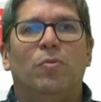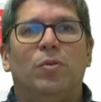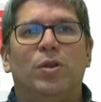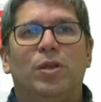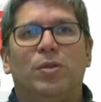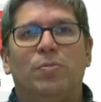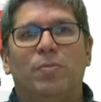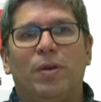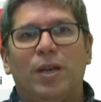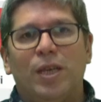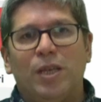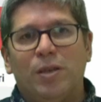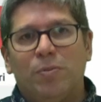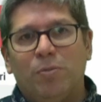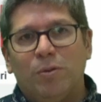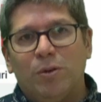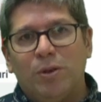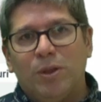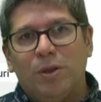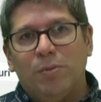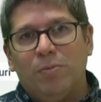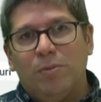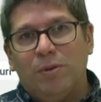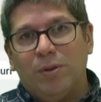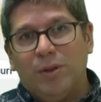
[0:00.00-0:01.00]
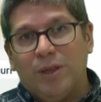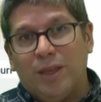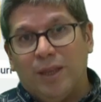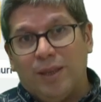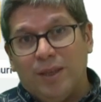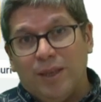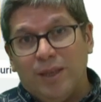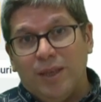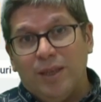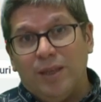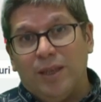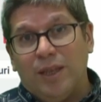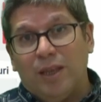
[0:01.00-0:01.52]
which makes possible the
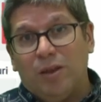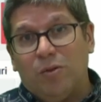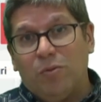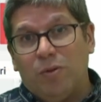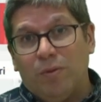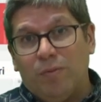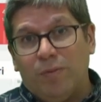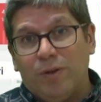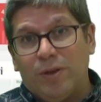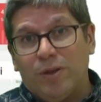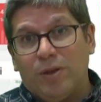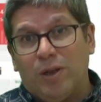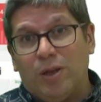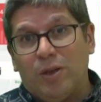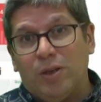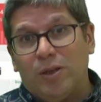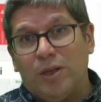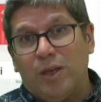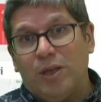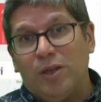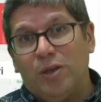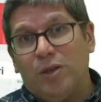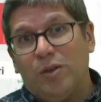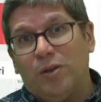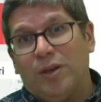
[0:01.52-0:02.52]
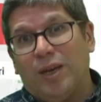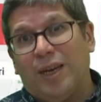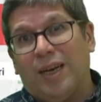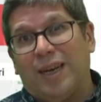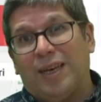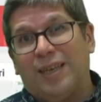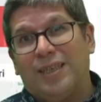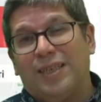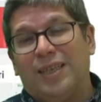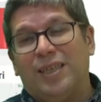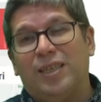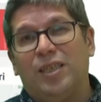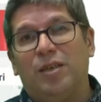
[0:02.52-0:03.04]
digital twin visualization and
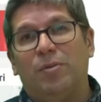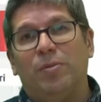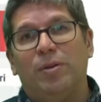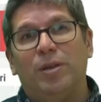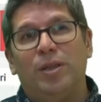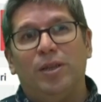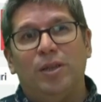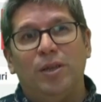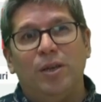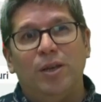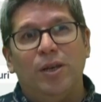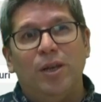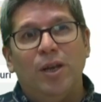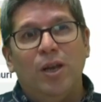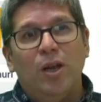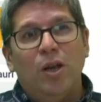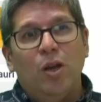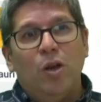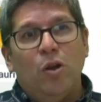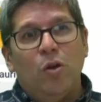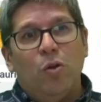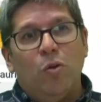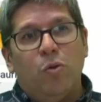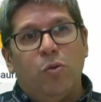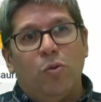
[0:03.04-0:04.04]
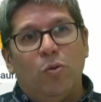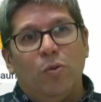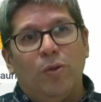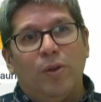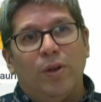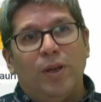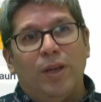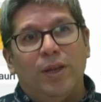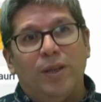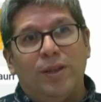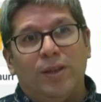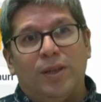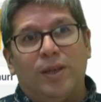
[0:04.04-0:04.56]
accessibility through
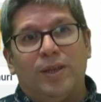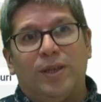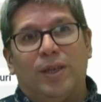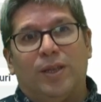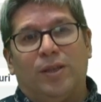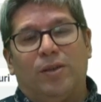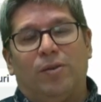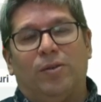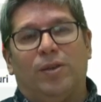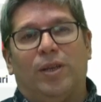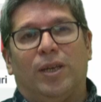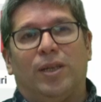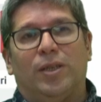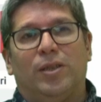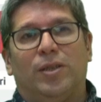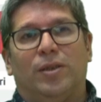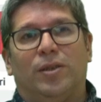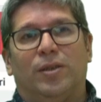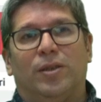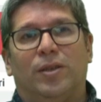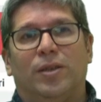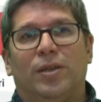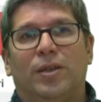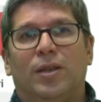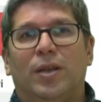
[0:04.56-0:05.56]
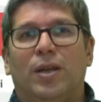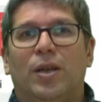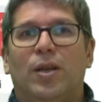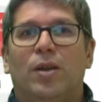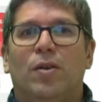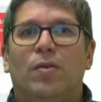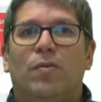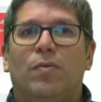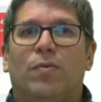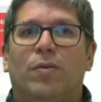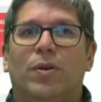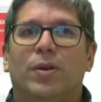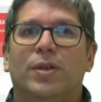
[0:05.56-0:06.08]
the internet connection.
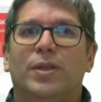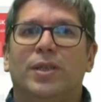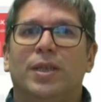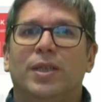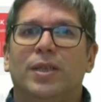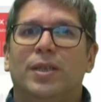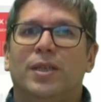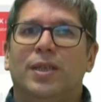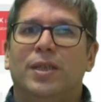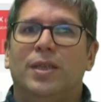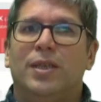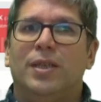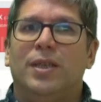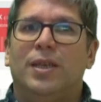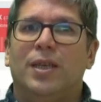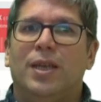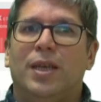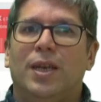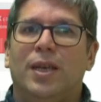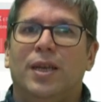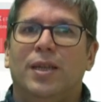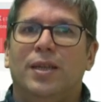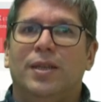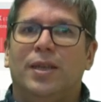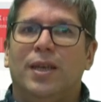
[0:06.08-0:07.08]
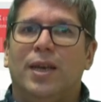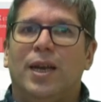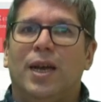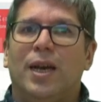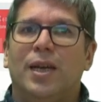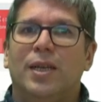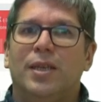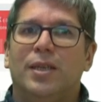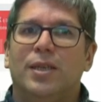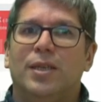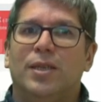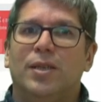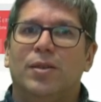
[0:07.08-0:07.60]
Frontend
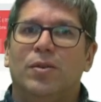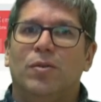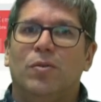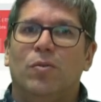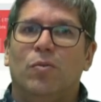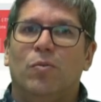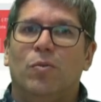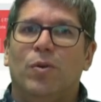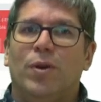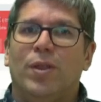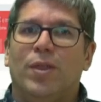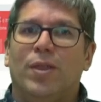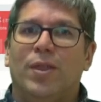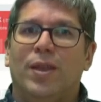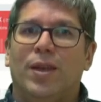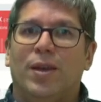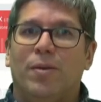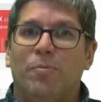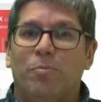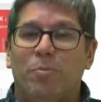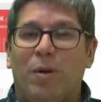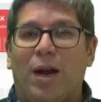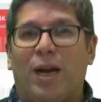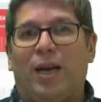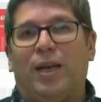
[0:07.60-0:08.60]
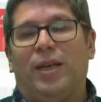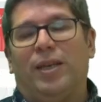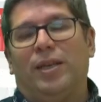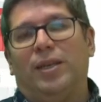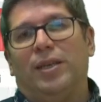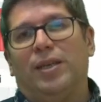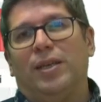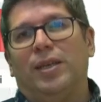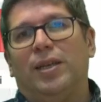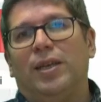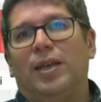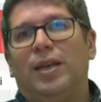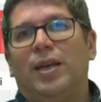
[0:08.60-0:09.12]
interacts with the
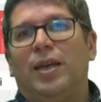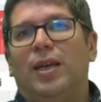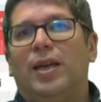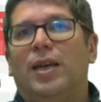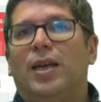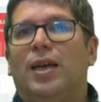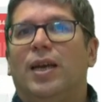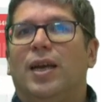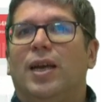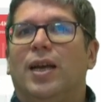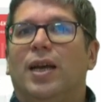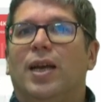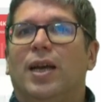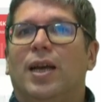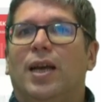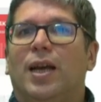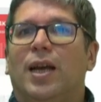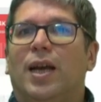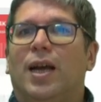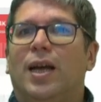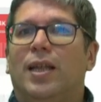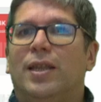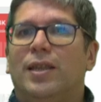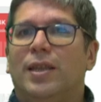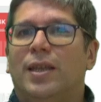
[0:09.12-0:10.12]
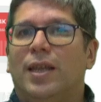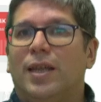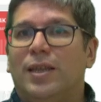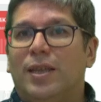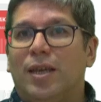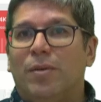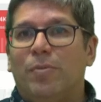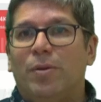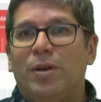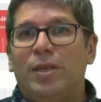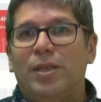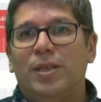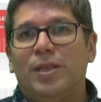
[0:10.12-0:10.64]
backend and
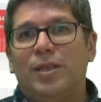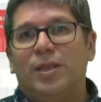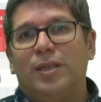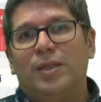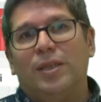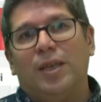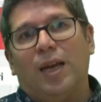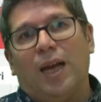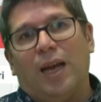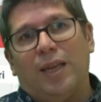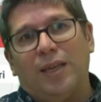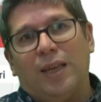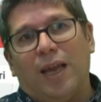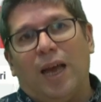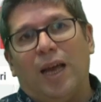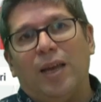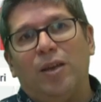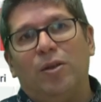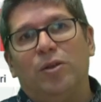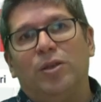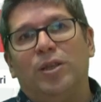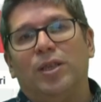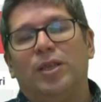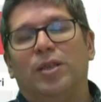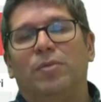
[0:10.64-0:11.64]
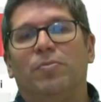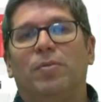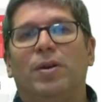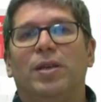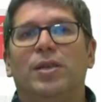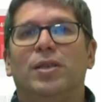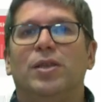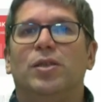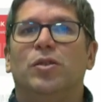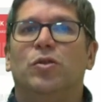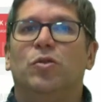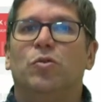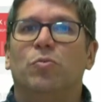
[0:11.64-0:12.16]
databases and IoT
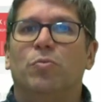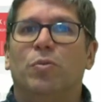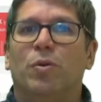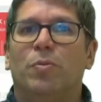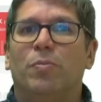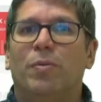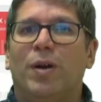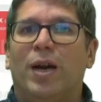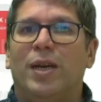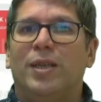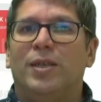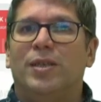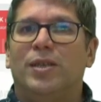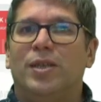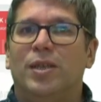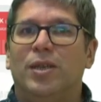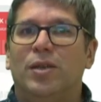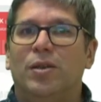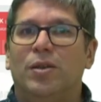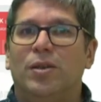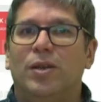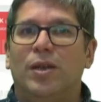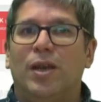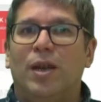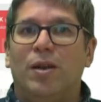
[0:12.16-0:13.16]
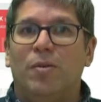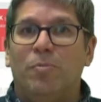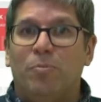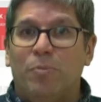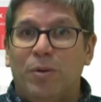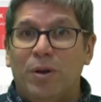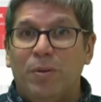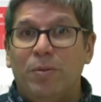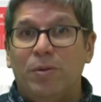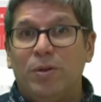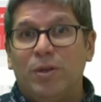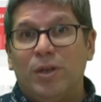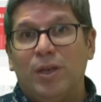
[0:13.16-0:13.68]
devices to provide
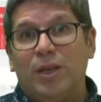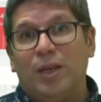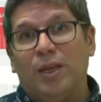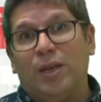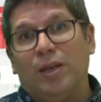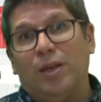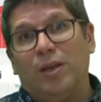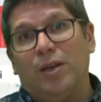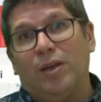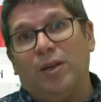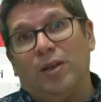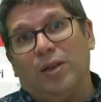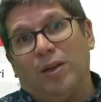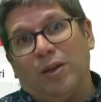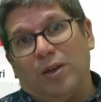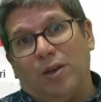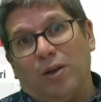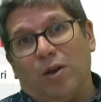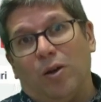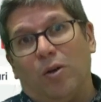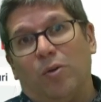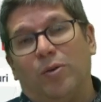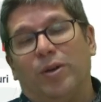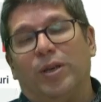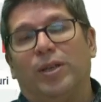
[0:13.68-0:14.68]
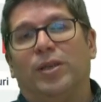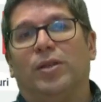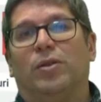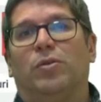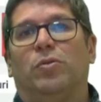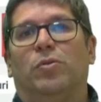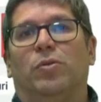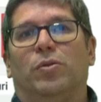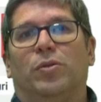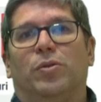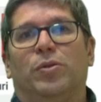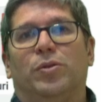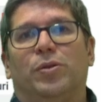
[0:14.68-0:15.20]
previously coded
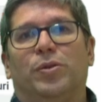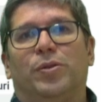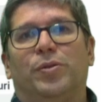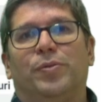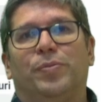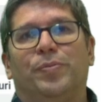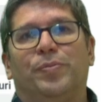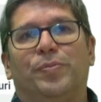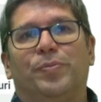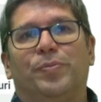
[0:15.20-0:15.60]
goals.